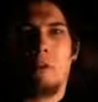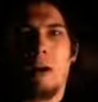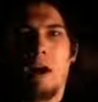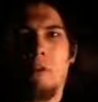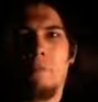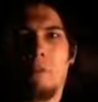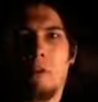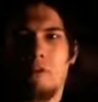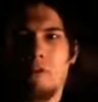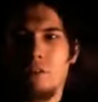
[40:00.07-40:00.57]

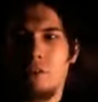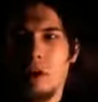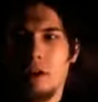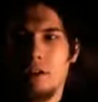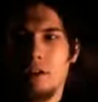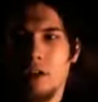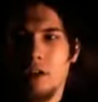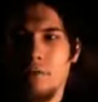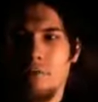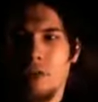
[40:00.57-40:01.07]
off with a
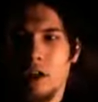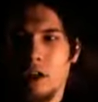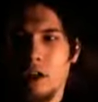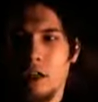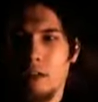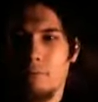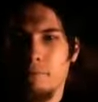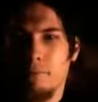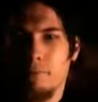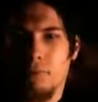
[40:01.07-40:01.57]
rusty
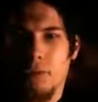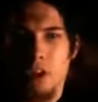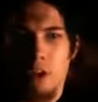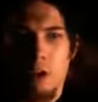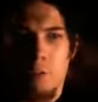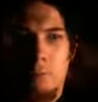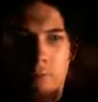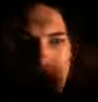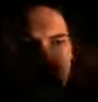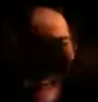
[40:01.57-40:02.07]
fucking, you
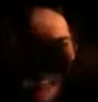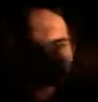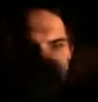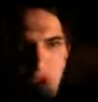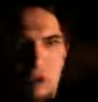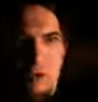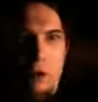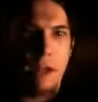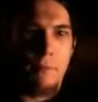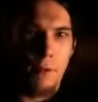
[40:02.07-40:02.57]
know, paint
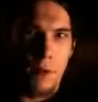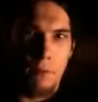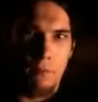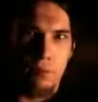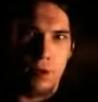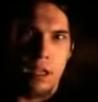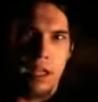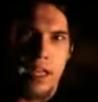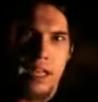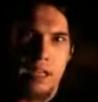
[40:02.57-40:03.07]
scraper
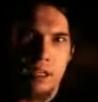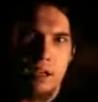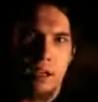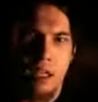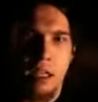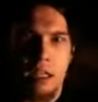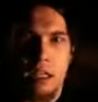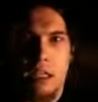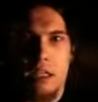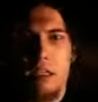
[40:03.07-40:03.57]
blade on
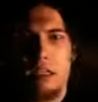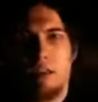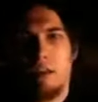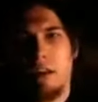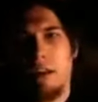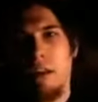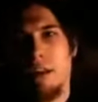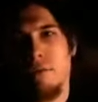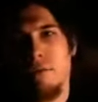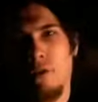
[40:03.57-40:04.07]
a
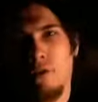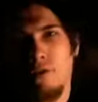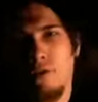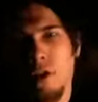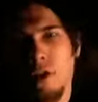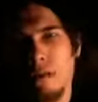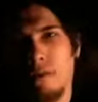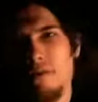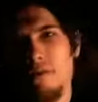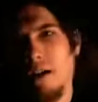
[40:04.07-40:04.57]
guillotine, for
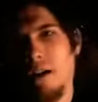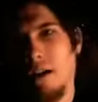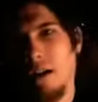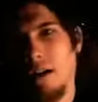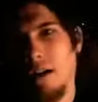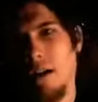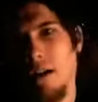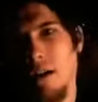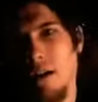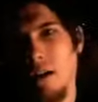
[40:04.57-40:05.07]
fuck's
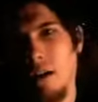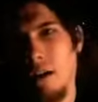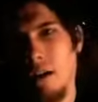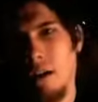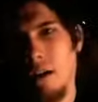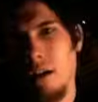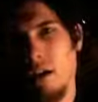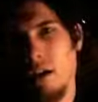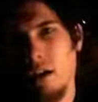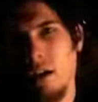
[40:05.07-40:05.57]
sake.
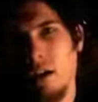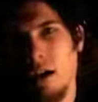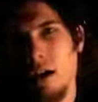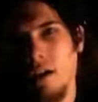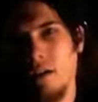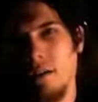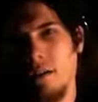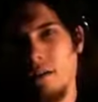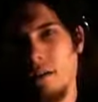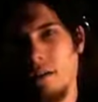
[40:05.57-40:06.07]

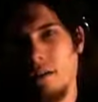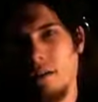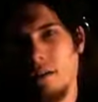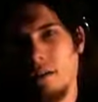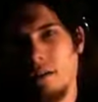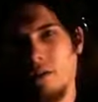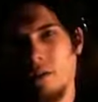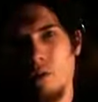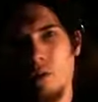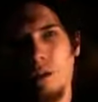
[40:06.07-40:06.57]
Alright?
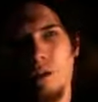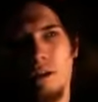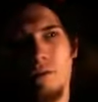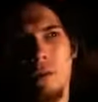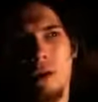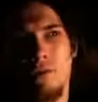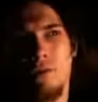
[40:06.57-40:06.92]
So we live in a